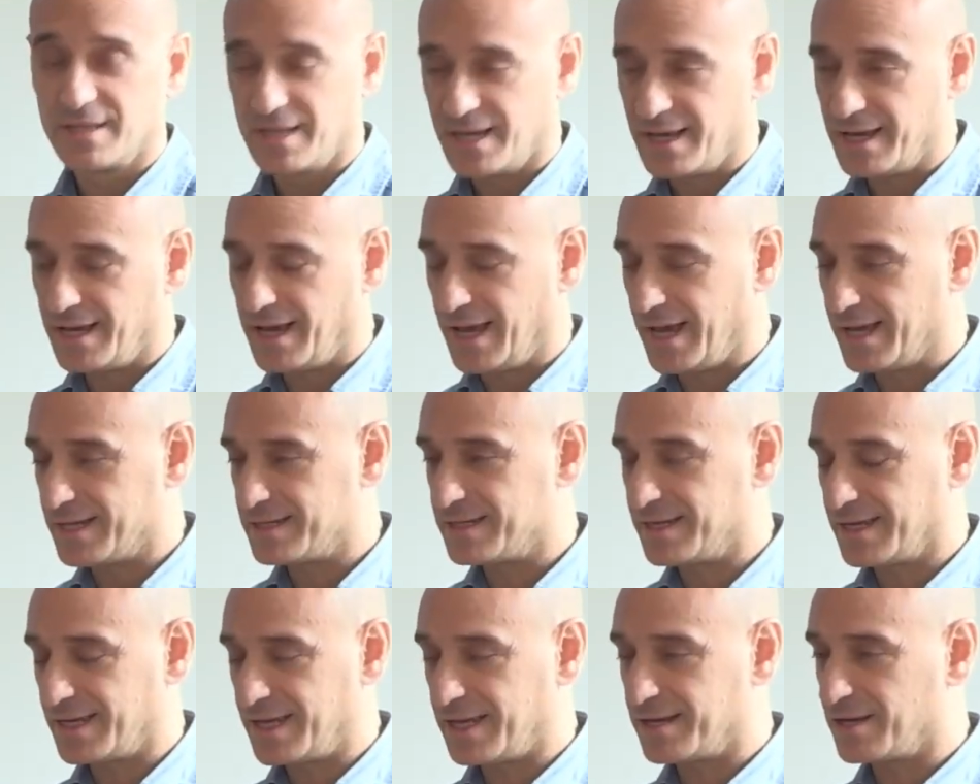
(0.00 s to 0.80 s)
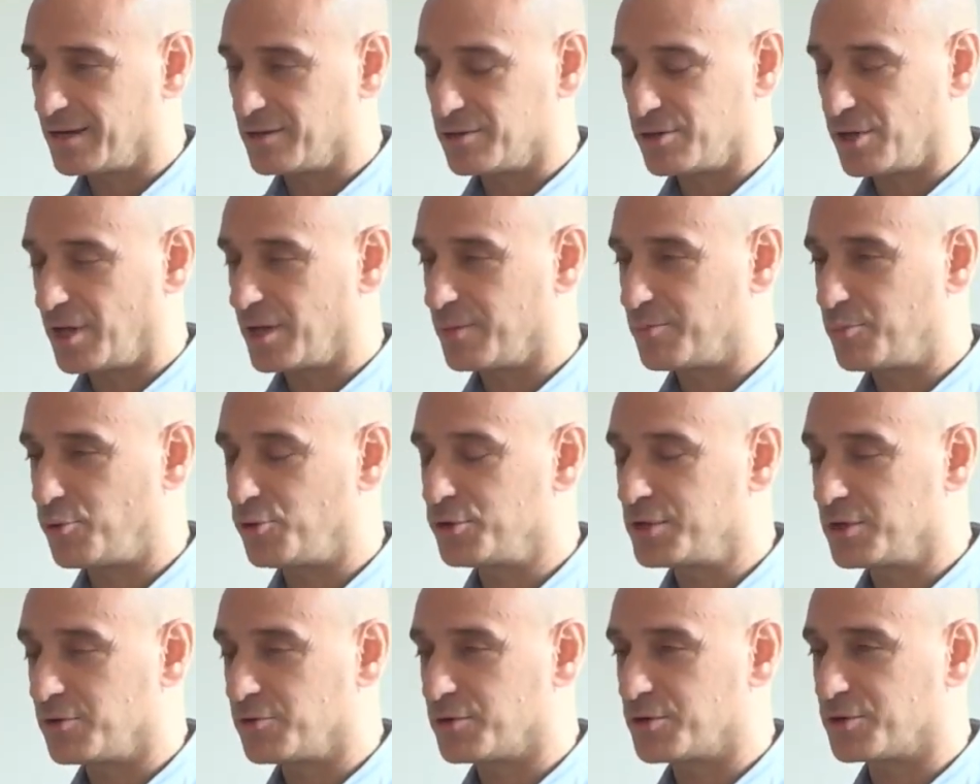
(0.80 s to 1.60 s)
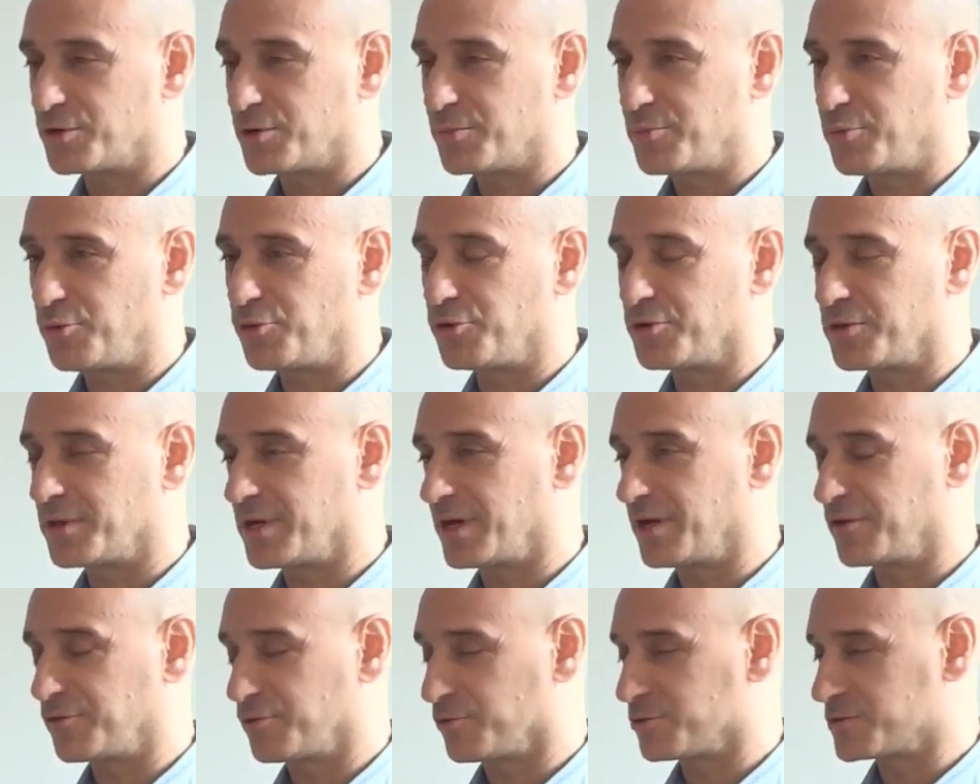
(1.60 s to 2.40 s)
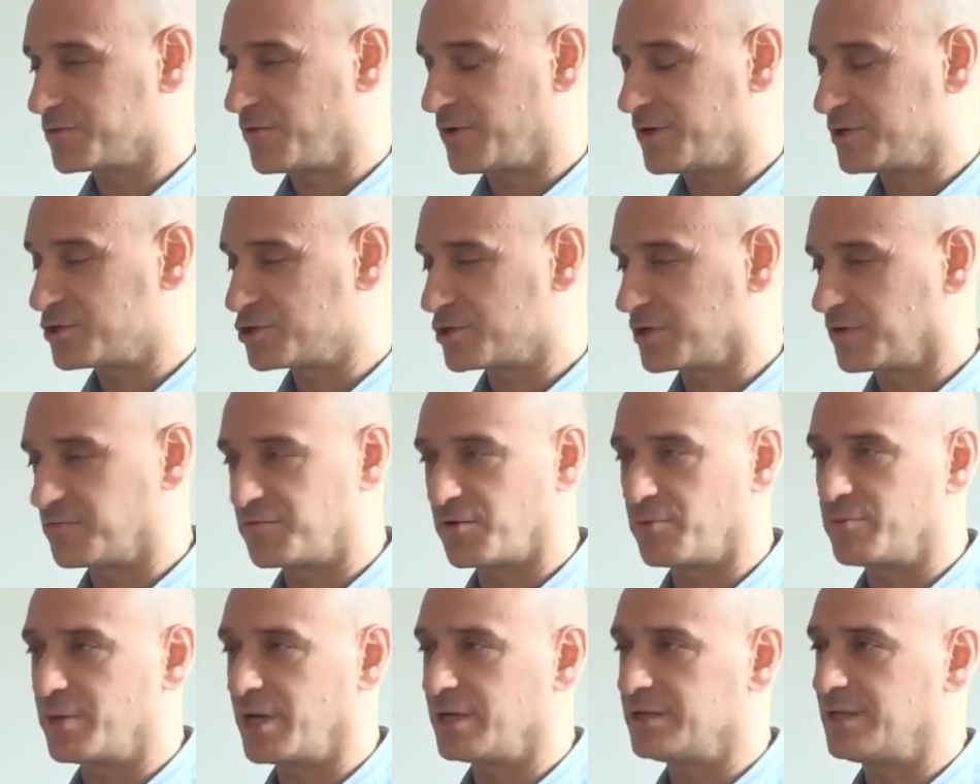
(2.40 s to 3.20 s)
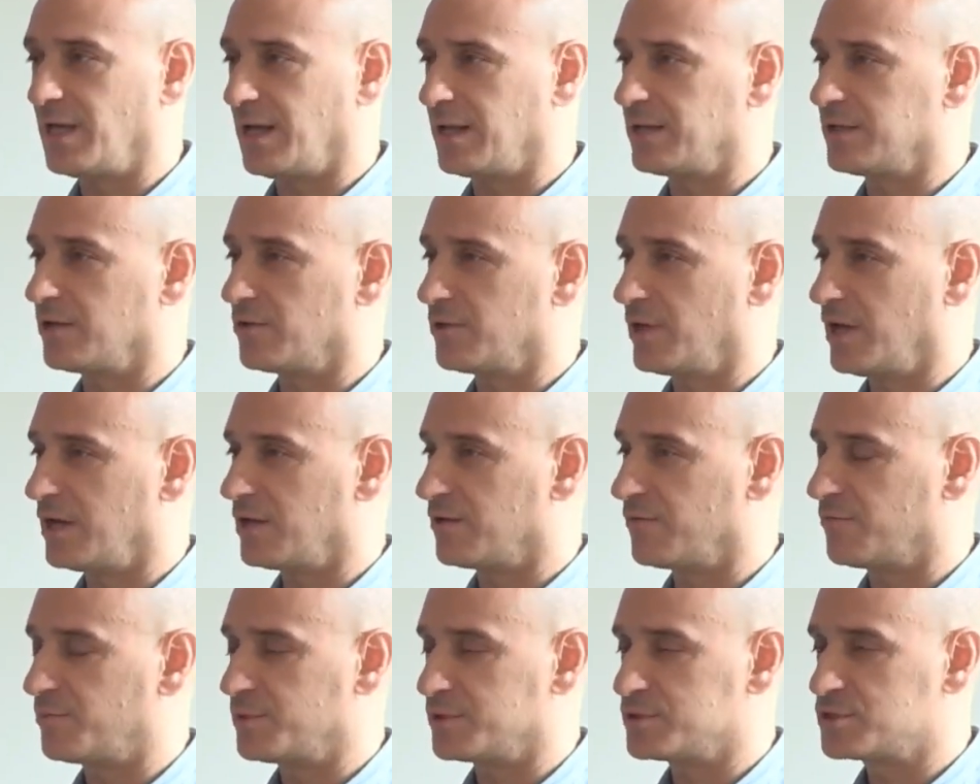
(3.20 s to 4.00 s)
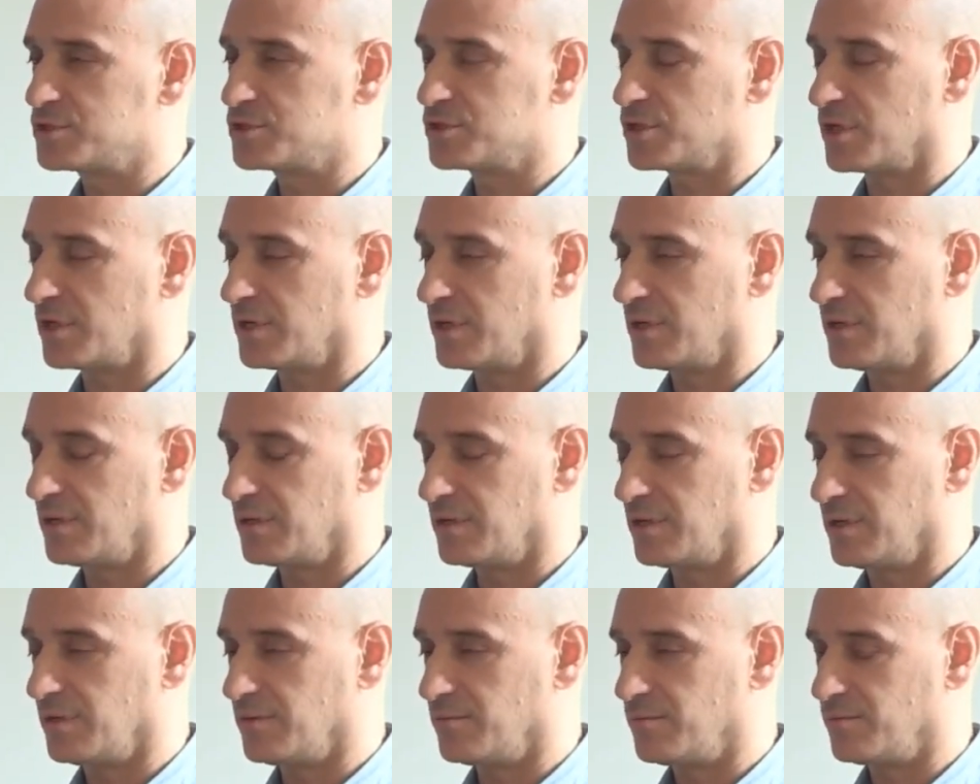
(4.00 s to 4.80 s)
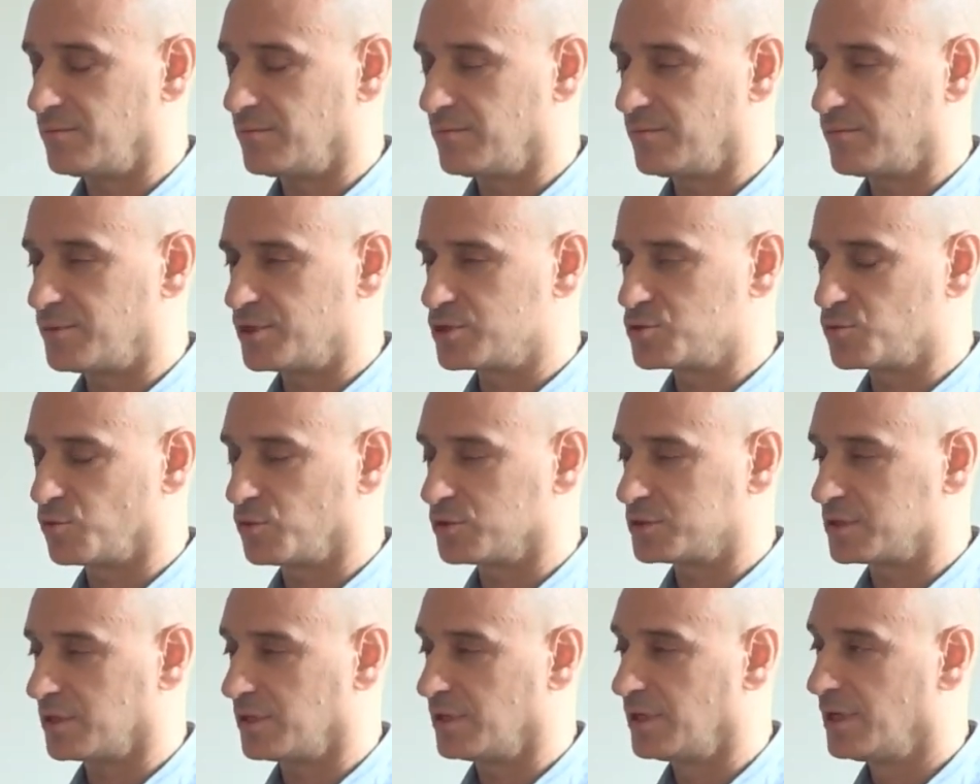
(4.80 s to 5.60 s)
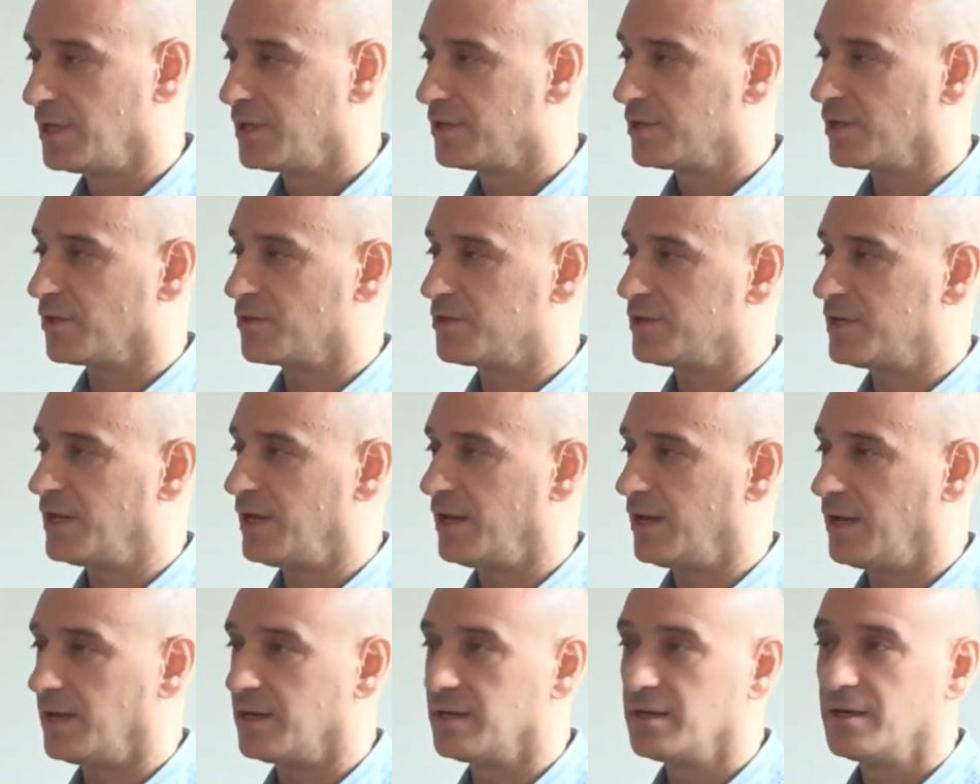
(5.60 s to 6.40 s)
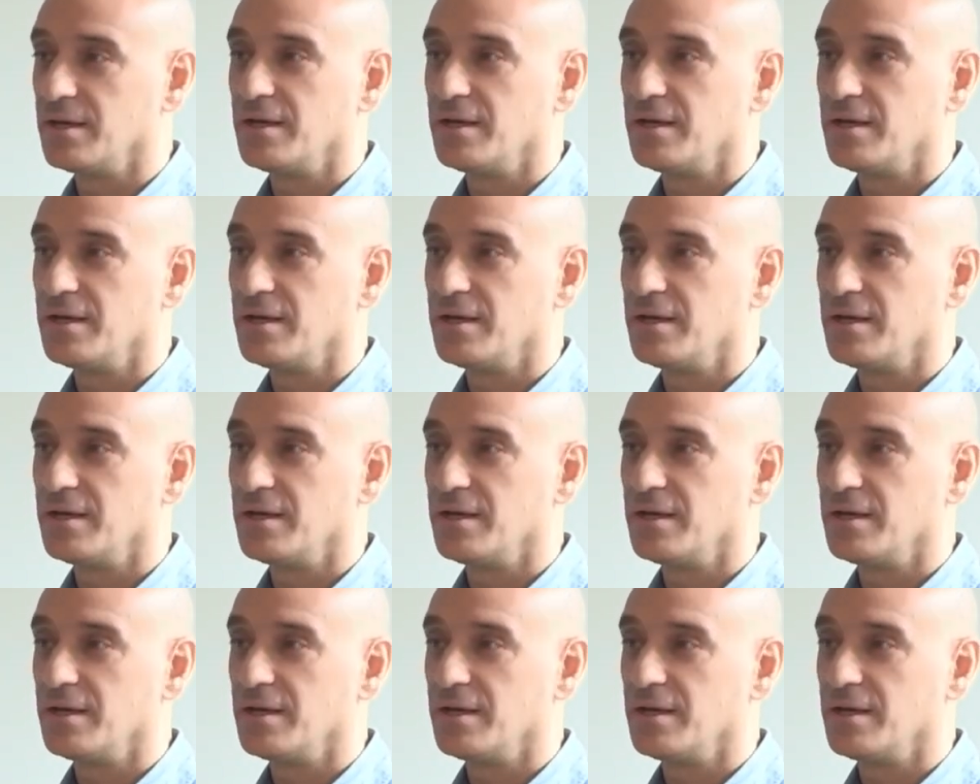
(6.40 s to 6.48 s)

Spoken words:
And again, I'll point you at a report that I thought was very interesting from Ray Dalio, the head of Bridgewater, the other day,